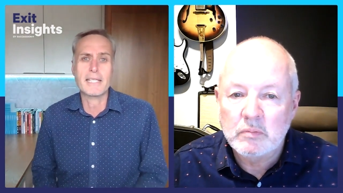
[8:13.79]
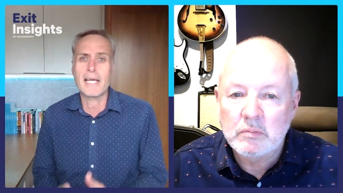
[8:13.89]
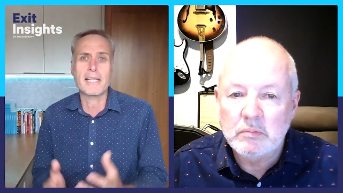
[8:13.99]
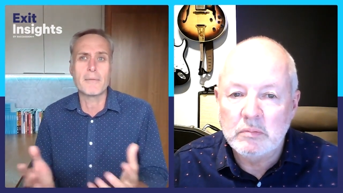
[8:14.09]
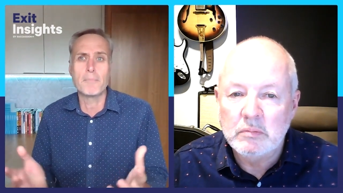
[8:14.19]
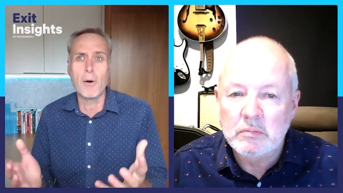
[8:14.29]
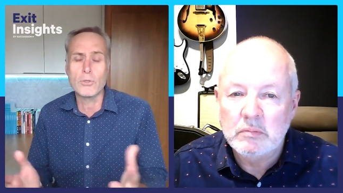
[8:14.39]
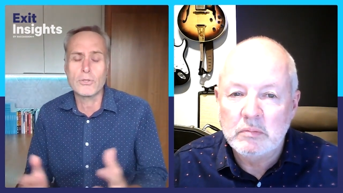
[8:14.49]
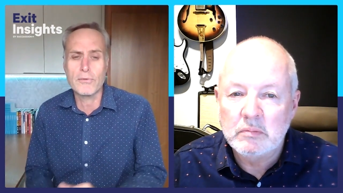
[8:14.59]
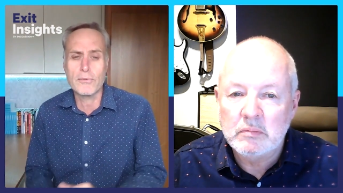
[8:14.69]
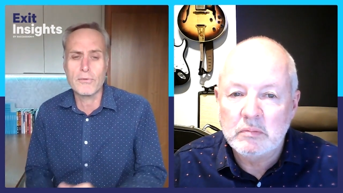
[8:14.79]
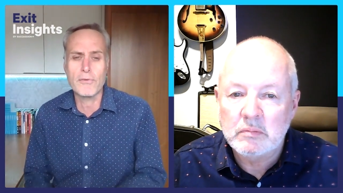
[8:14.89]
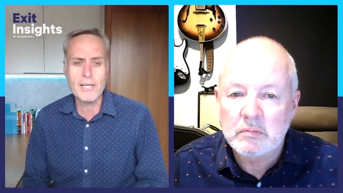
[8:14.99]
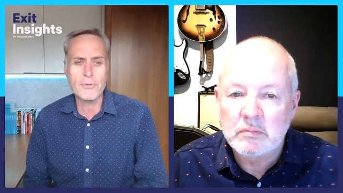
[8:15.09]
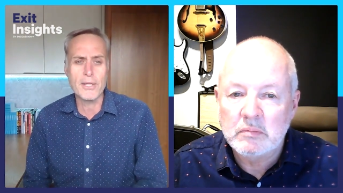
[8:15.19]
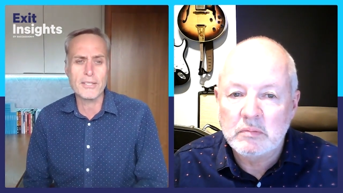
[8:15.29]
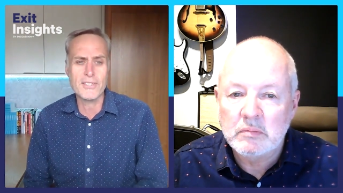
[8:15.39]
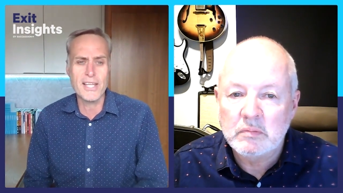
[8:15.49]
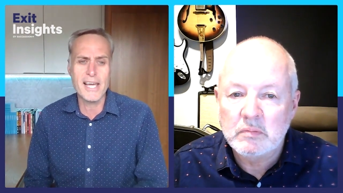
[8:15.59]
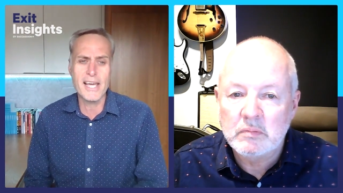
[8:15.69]
Speaker 1: get the most of the value
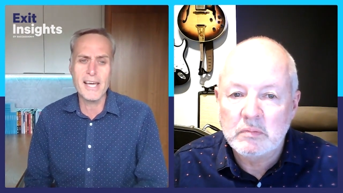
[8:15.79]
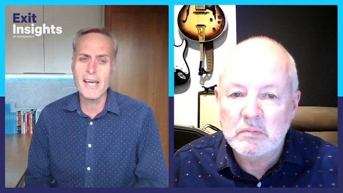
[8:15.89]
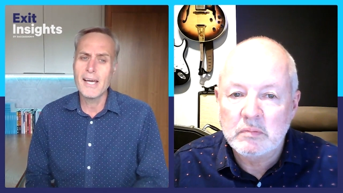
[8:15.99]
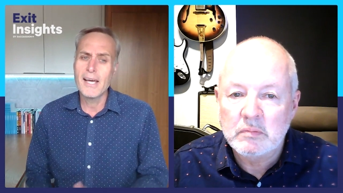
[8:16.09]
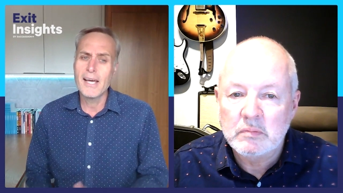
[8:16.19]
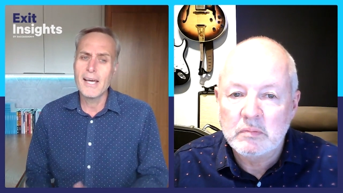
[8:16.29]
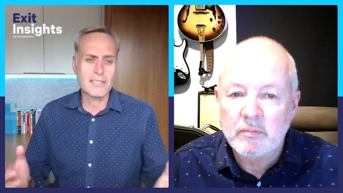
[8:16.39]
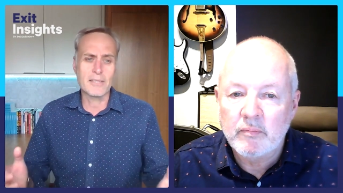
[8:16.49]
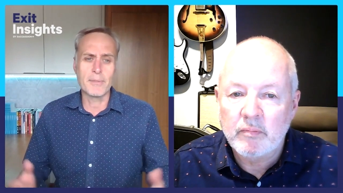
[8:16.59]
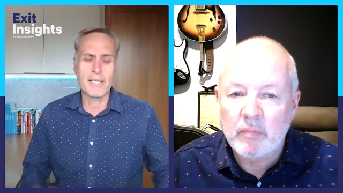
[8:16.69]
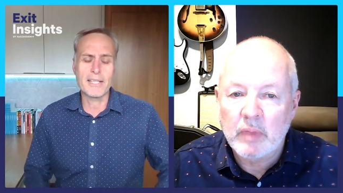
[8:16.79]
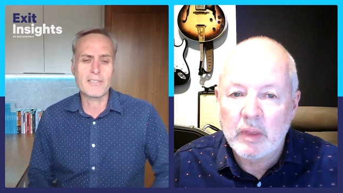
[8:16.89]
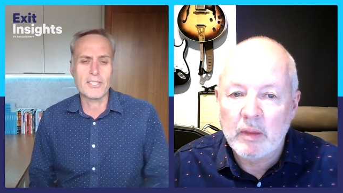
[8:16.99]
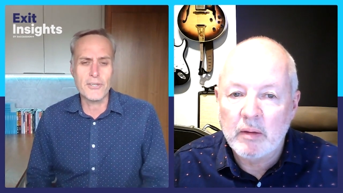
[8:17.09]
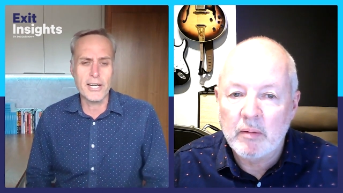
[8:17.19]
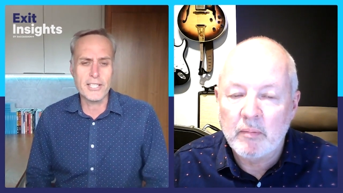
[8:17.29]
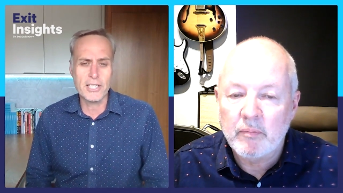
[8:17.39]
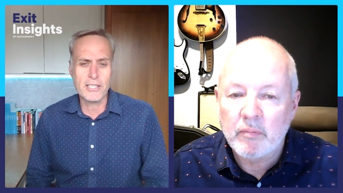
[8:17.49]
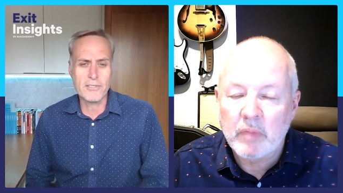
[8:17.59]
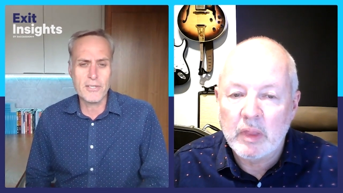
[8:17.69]
that's there. And to me, that's the
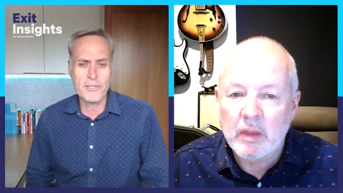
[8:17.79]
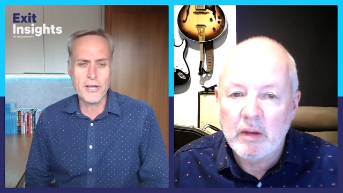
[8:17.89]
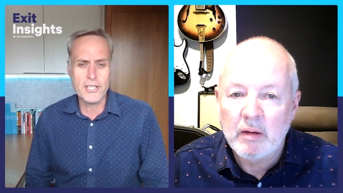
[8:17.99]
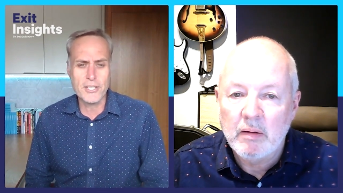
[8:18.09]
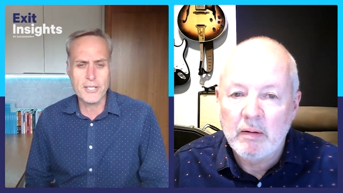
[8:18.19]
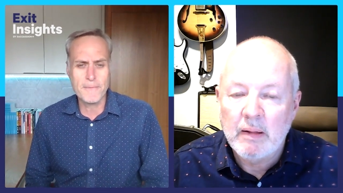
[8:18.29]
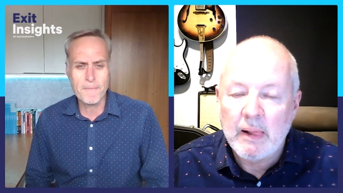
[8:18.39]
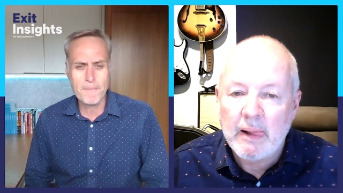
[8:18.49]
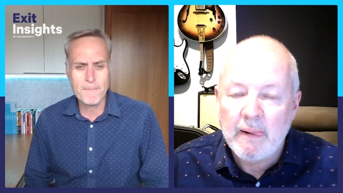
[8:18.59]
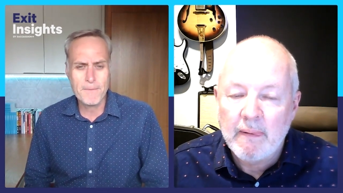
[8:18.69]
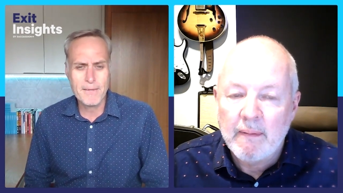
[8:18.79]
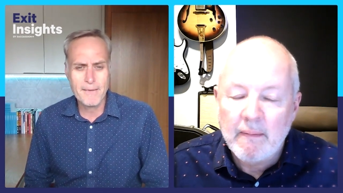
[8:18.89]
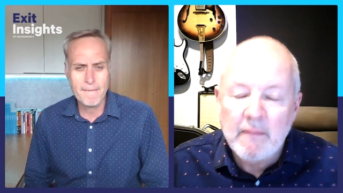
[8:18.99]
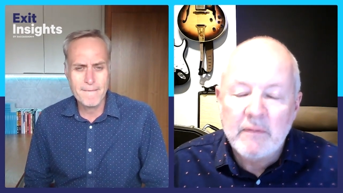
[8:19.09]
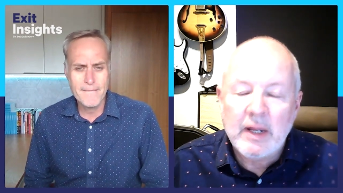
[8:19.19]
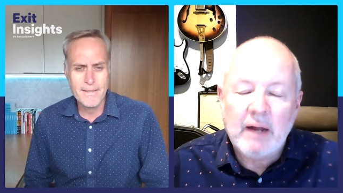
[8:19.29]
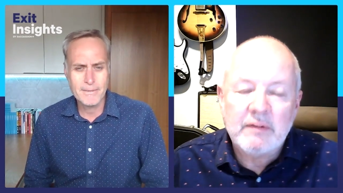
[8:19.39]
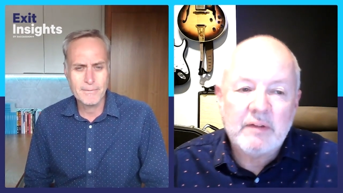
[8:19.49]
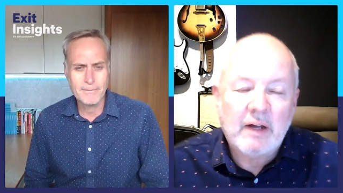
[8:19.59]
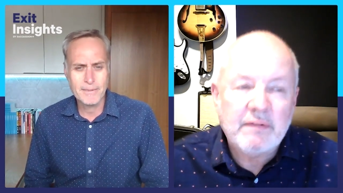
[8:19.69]
tragic, the tragedy.
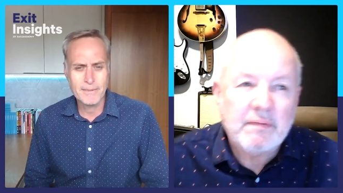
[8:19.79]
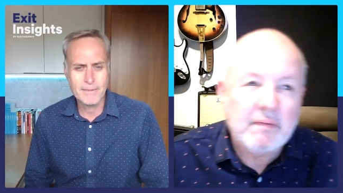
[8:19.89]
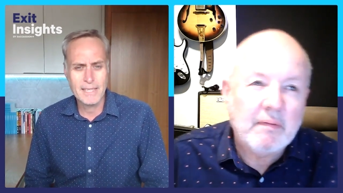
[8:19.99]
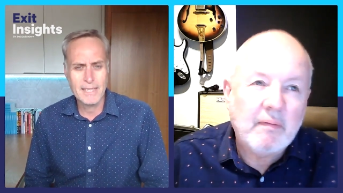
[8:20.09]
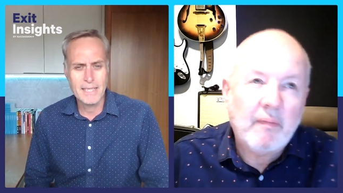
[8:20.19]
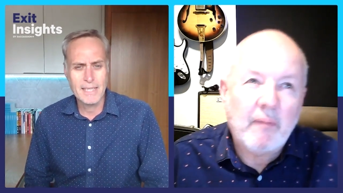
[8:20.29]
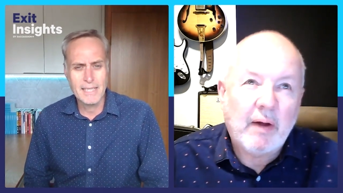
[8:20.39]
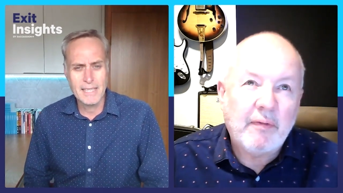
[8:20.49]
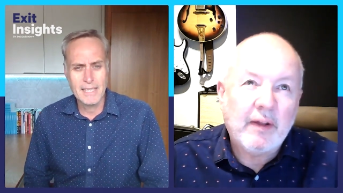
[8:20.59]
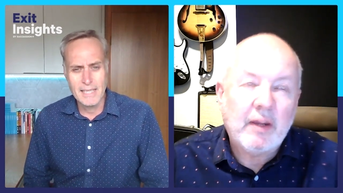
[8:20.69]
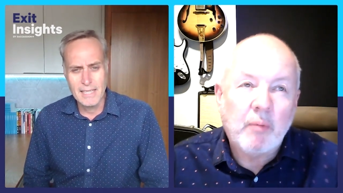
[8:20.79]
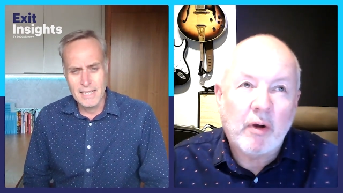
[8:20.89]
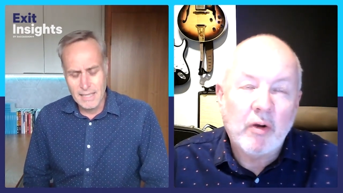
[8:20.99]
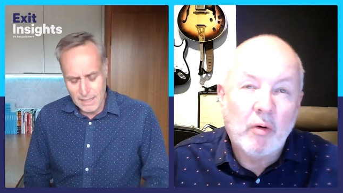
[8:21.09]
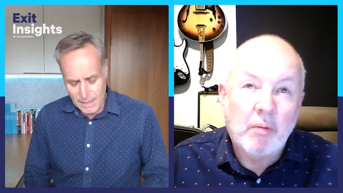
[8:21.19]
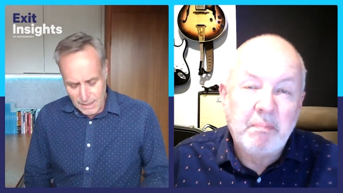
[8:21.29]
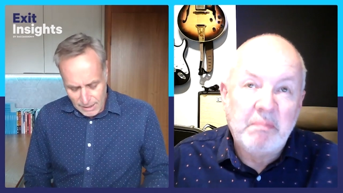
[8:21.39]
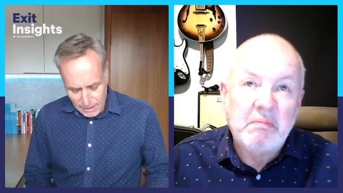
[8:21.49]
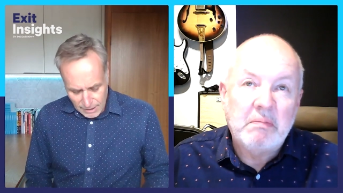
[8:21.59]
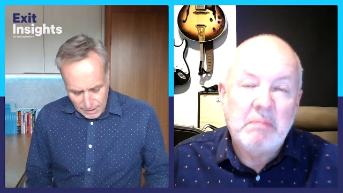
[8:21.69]
Speaker 2: Yeah, I, I, I think what you're
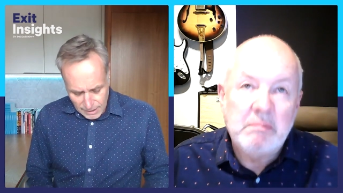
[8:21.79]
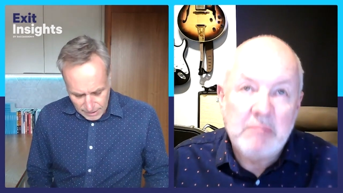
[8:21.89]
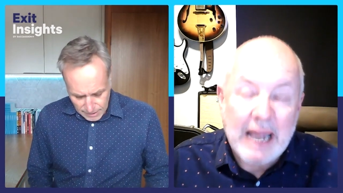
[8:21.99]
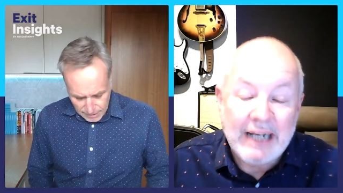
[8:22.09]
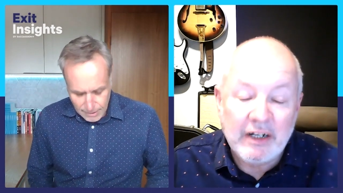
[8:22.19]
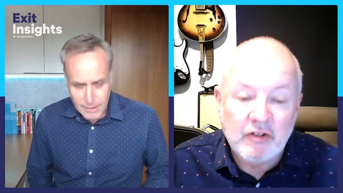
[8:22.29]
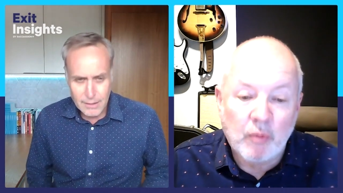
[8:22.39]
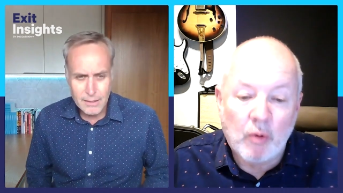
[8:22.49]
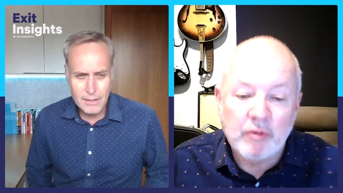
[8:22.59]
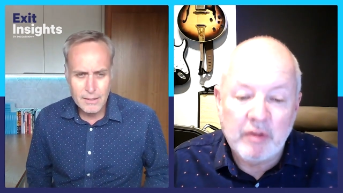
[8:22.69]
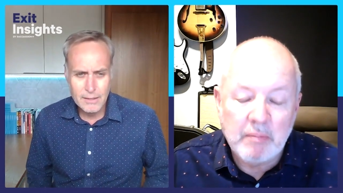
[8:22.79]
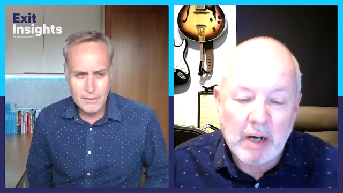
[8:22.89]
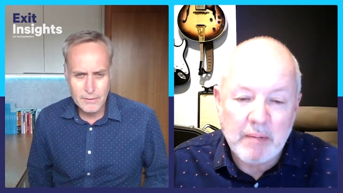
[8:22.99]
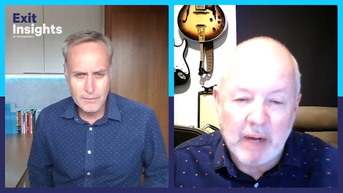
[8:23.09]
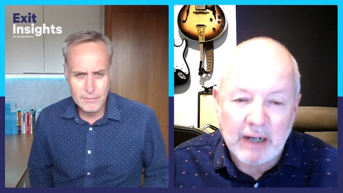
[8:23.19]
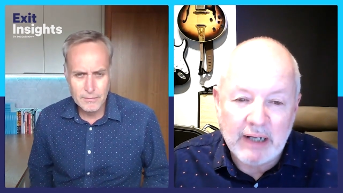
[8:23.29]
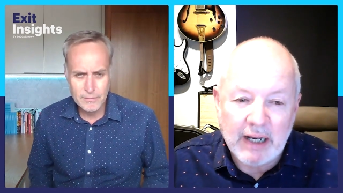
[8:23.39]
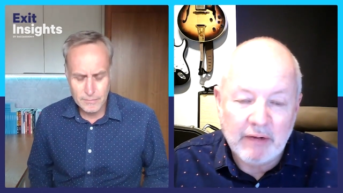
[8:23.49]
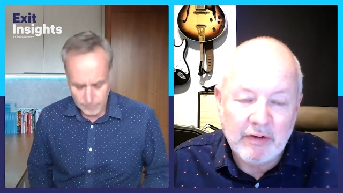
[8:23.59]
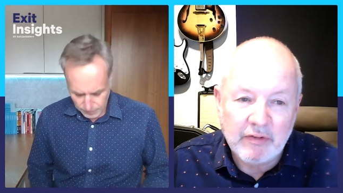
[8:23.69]
heading towards in my mind
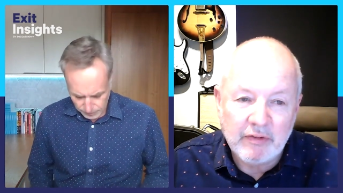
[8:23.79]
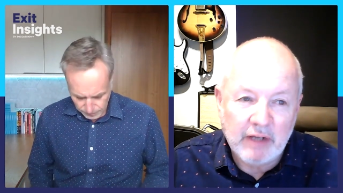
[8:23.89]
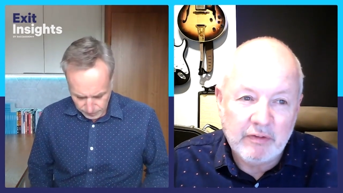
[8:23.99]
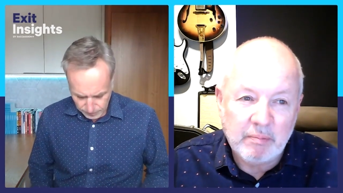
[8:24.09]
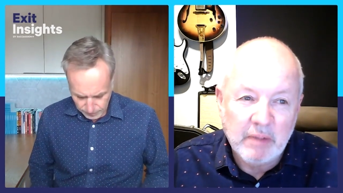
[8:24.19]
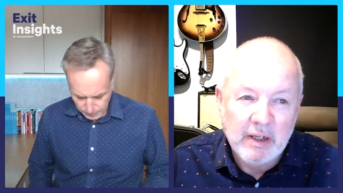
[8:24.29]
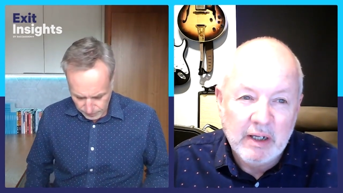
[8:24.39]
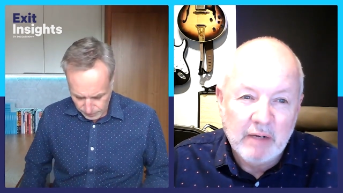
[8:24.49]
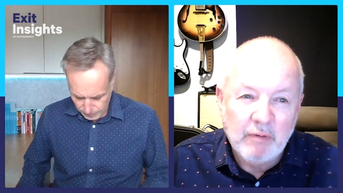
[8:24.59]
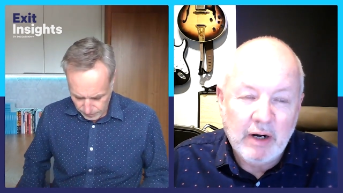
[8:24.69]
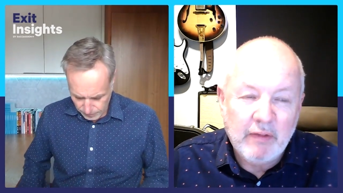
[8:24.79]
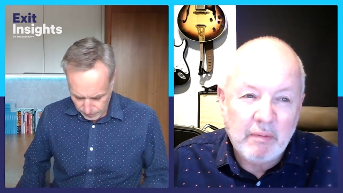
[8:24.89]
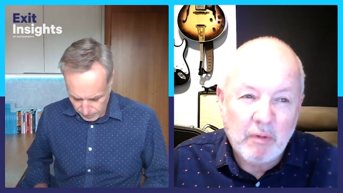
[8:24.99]
here is, is really